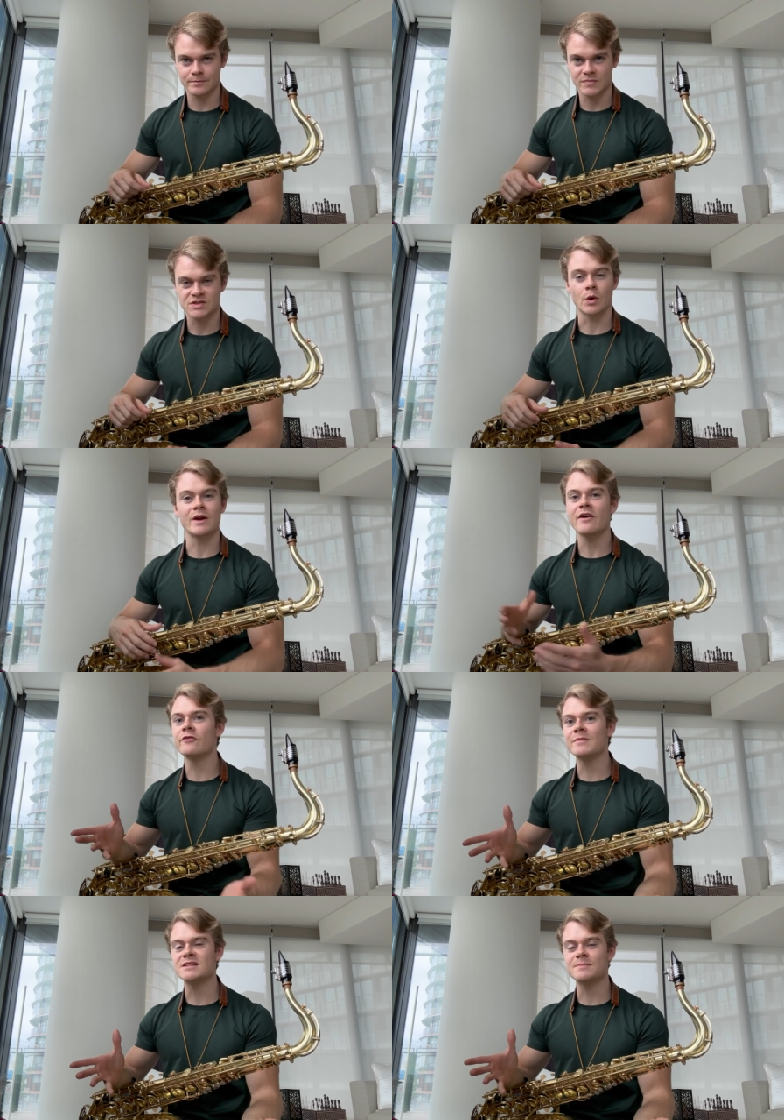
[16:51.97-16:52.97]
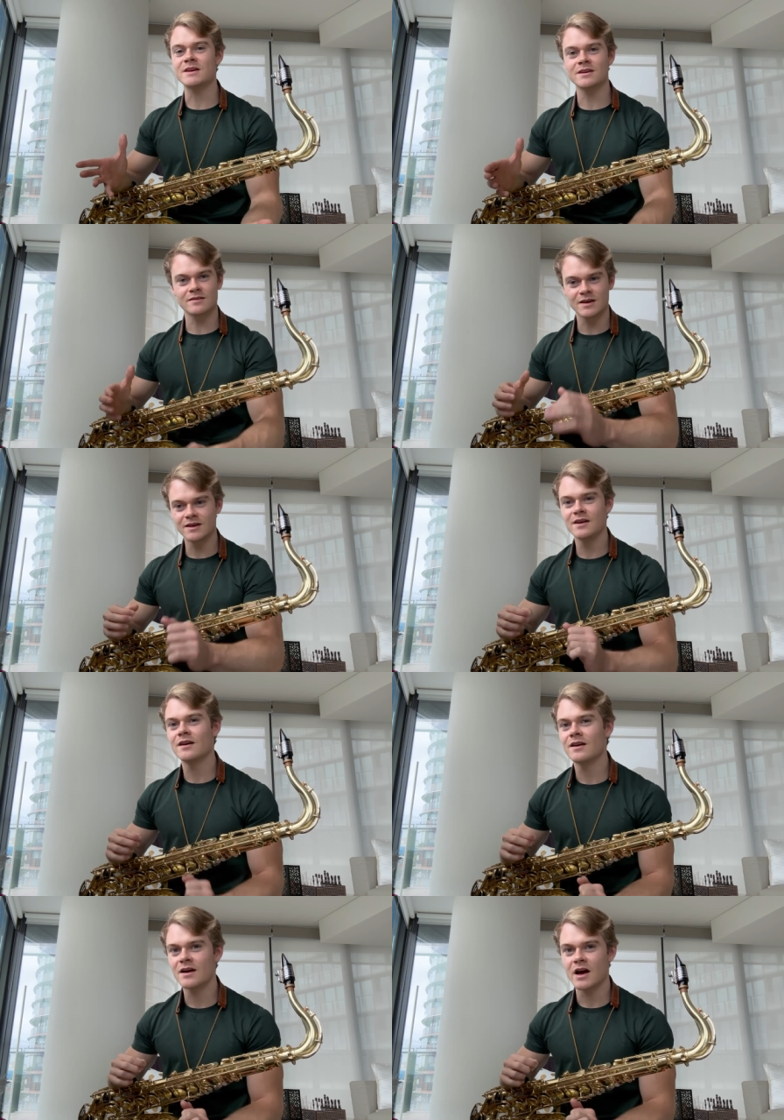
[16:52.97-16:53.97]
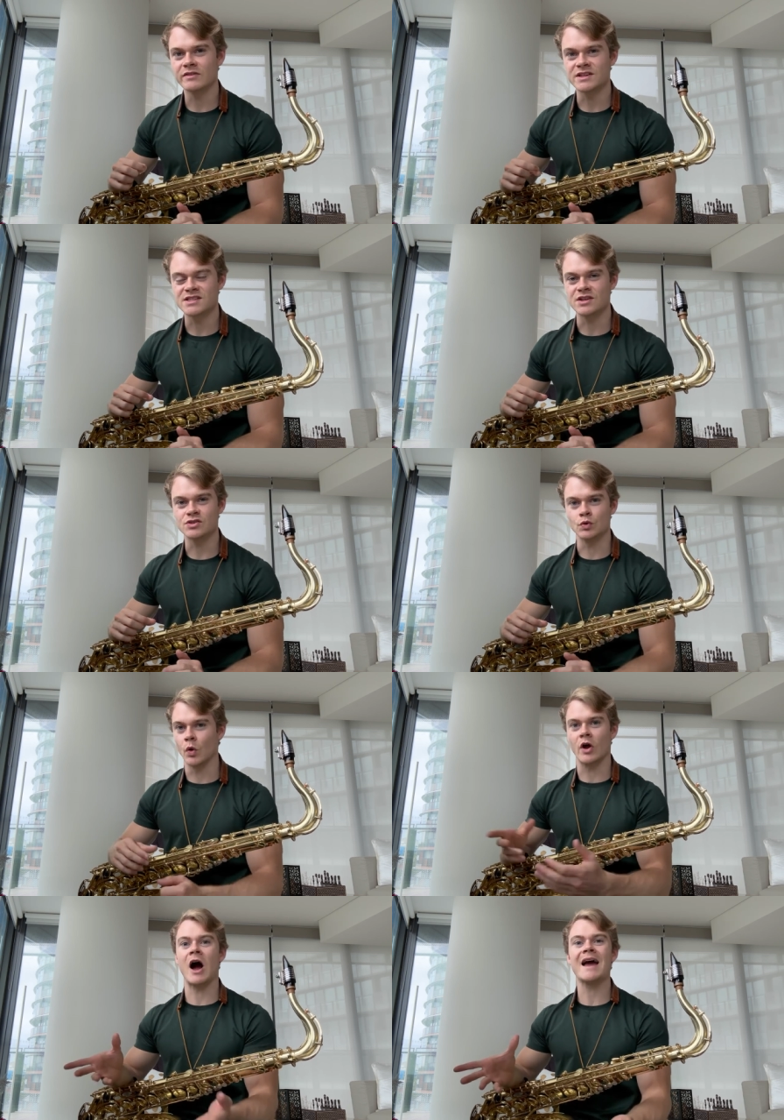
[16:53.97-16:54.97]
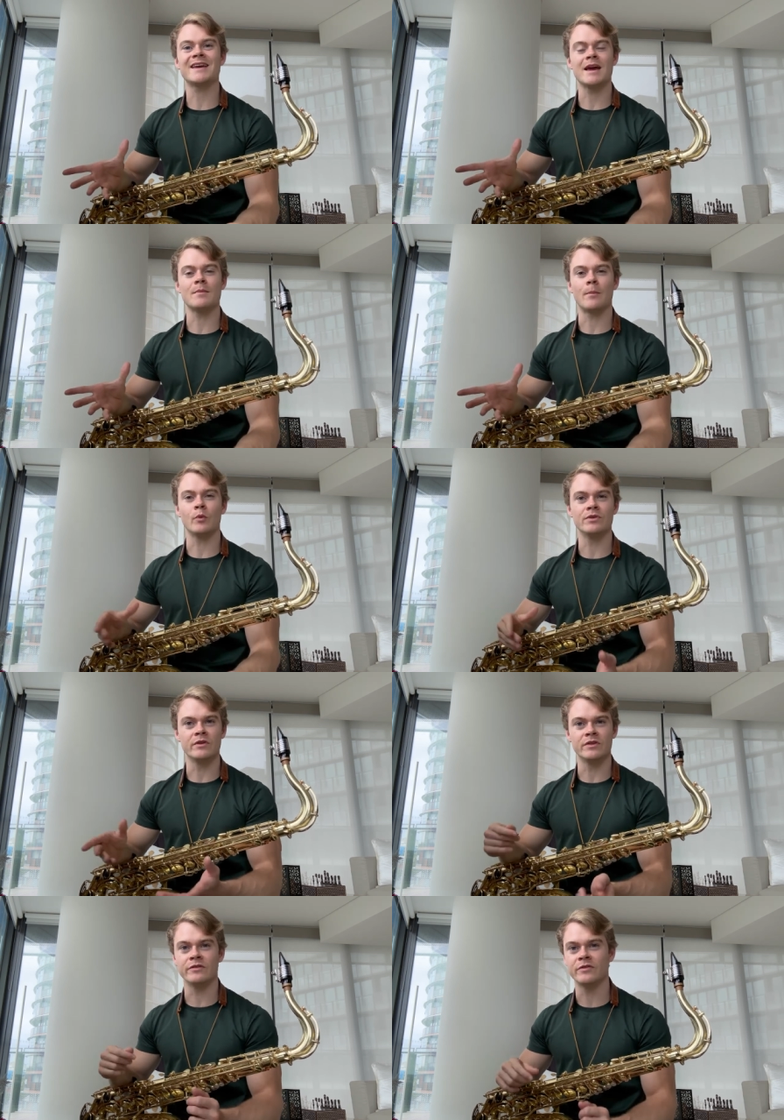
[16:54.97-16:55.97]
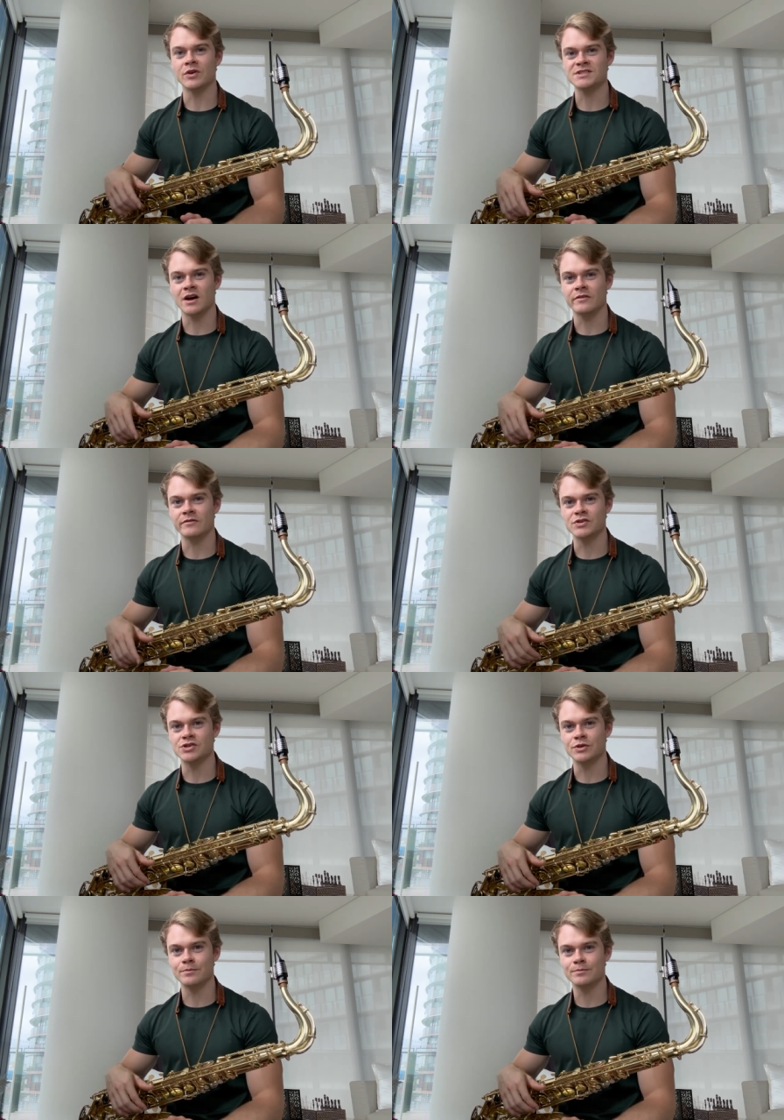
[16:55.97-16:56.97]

So enough of me speaking. Have a listen to what I came up with over the first half of the tune.